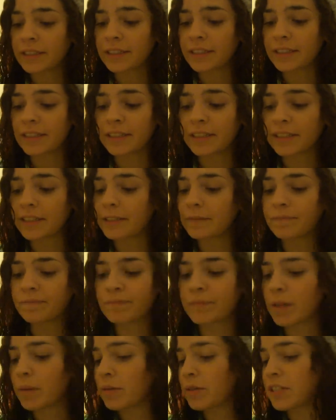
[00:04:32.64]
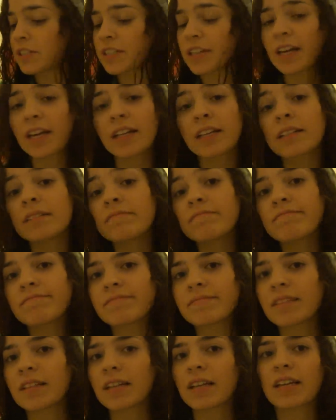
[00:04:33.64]
Number 10,
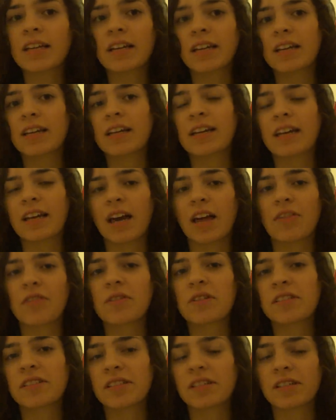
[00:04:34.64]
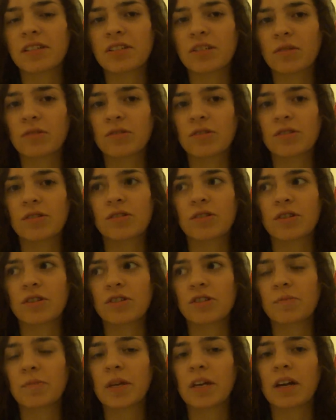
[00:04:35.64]
Catherine Zeta-Jones
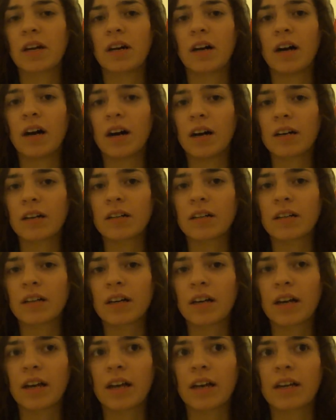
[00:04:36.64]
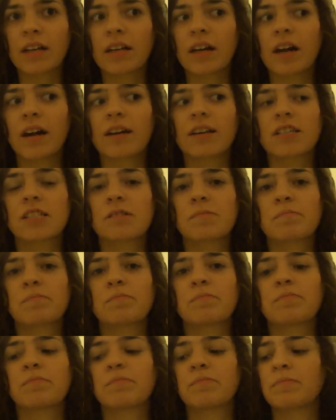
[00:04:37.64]
turns me on in
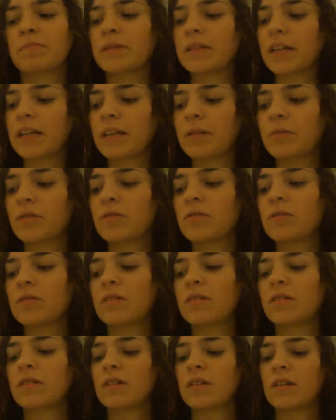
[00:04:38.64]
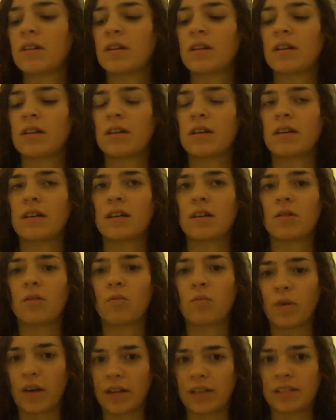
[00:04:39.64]
unexplainable
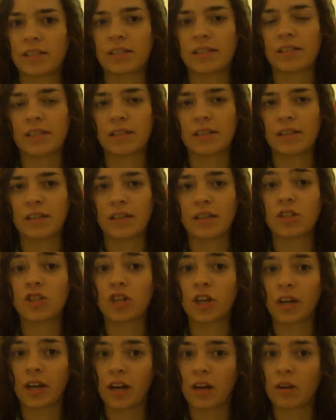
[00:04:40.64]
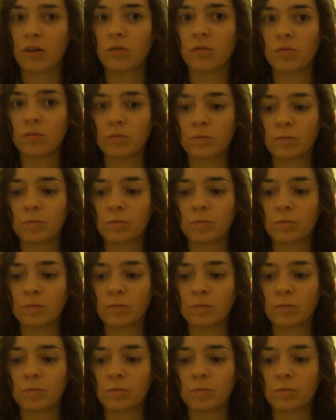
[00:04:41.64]
ways in Chicago.